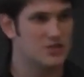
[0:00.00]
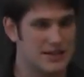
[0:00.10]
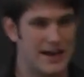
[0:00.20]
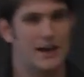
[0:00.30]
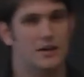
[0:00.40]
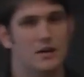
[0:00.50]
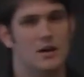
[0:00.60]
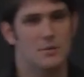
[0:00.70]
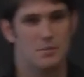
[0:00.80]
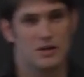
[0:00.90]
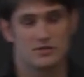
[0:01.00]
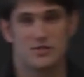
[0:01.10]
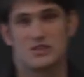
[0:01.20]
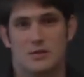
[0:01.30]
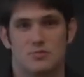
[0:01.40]
again, because of
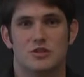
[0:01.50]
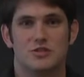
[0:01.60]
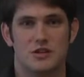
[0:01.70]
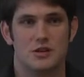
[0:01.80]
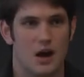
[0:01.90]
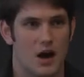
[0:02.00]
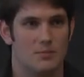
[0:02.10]
the same reason.